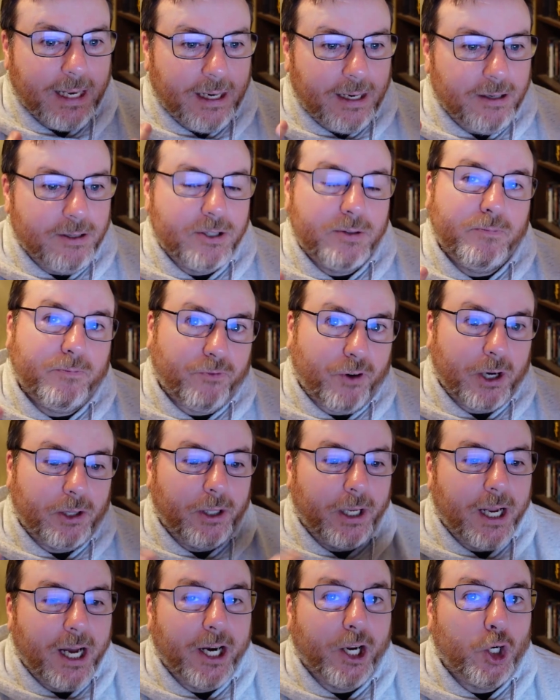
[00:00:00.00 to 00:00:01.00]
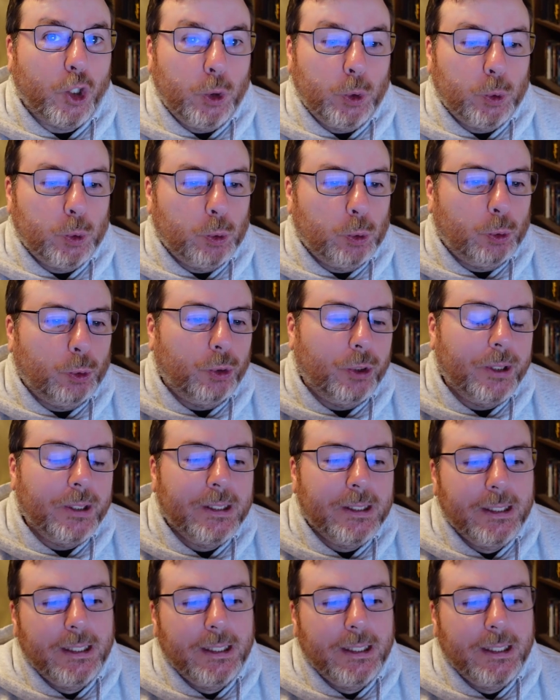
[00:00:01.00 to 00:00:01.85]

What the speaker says: and it's frankly kind of cool.